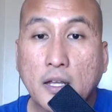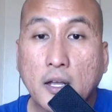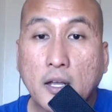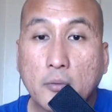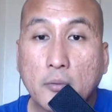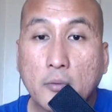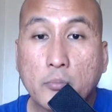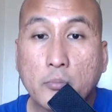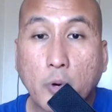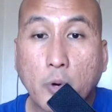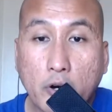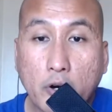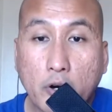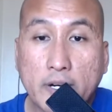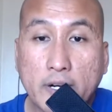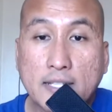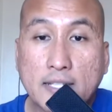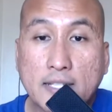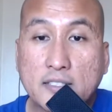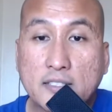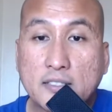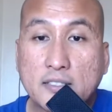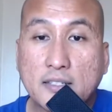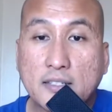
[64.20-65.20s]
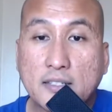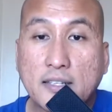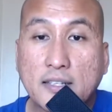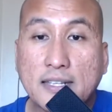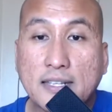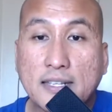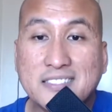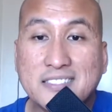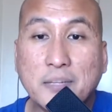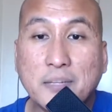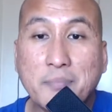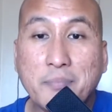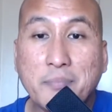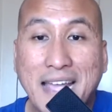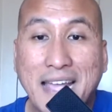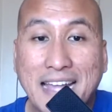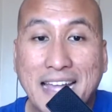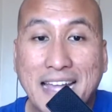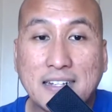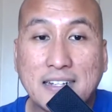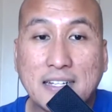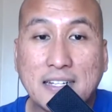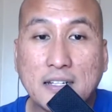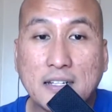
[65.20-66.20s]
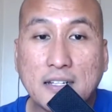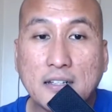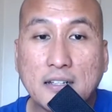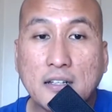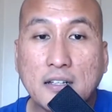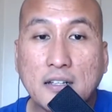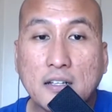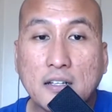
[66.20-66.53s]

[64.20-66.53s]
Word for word: Moritz is demanding